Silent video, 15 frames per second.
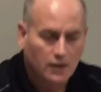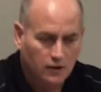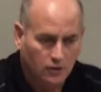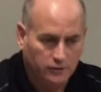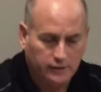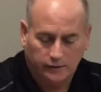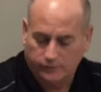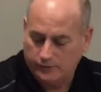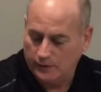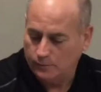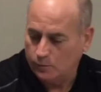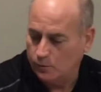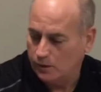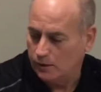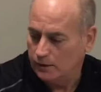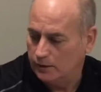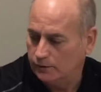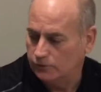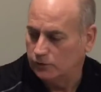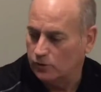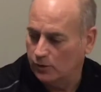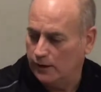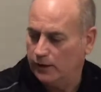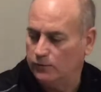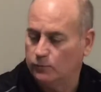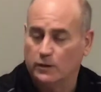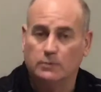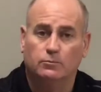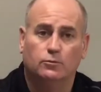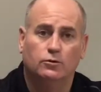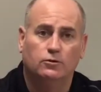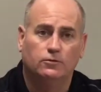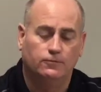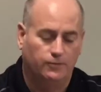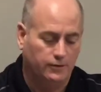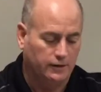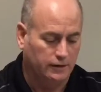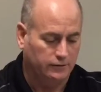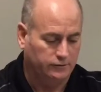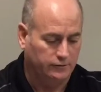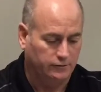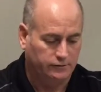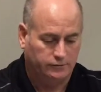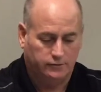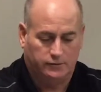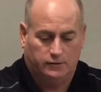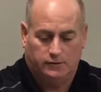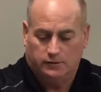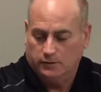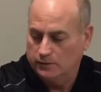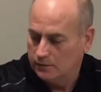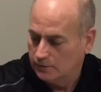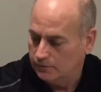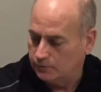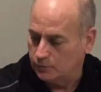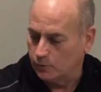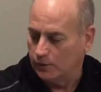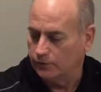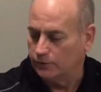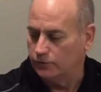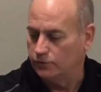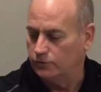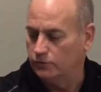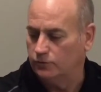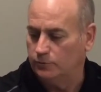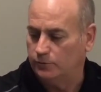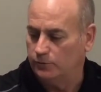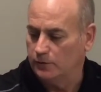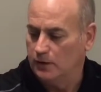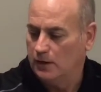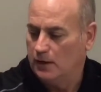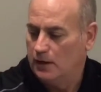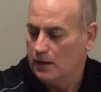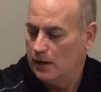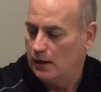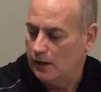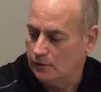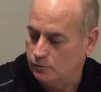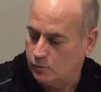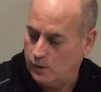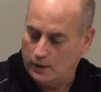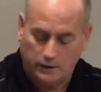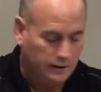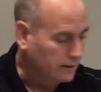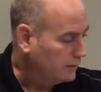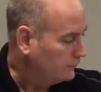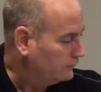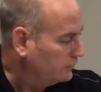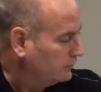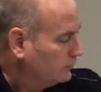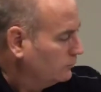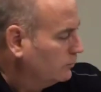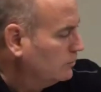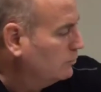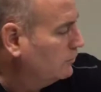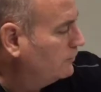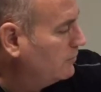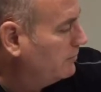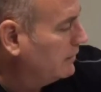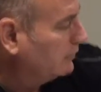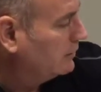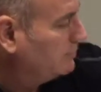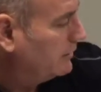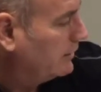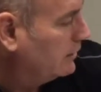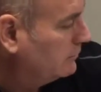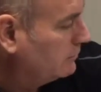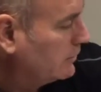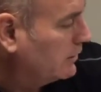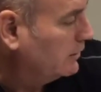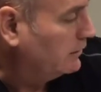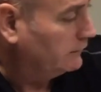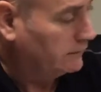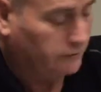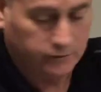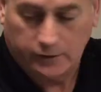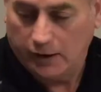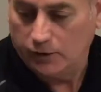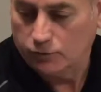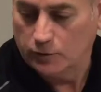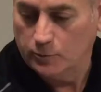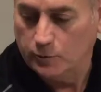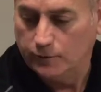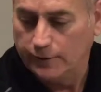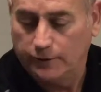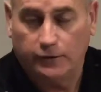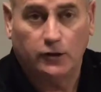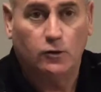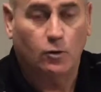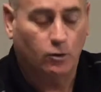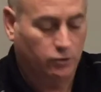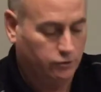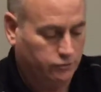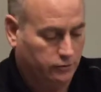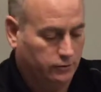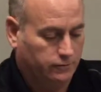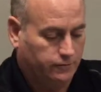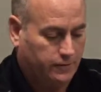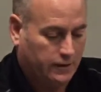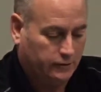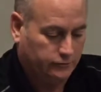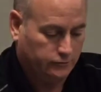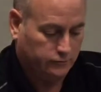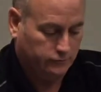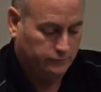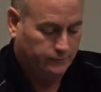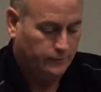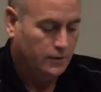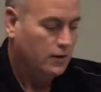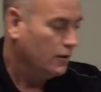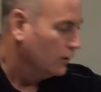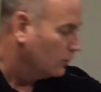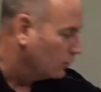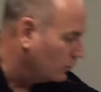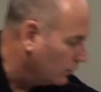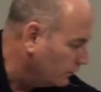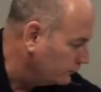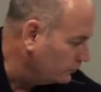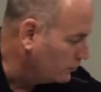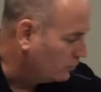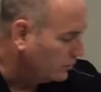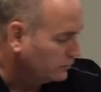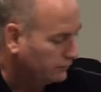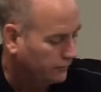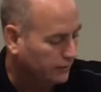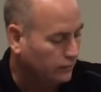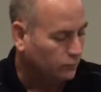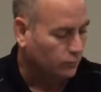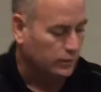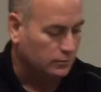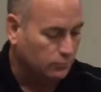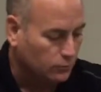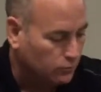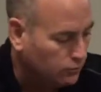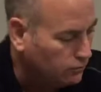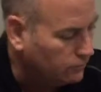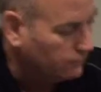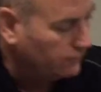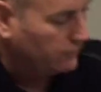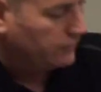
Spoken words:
Okay, step 1 is to go ahead and remove the existing fluorescent tubes, as well as remove the belly pan by, in this case, removing the quarter turn fasteners. We're also going to then remove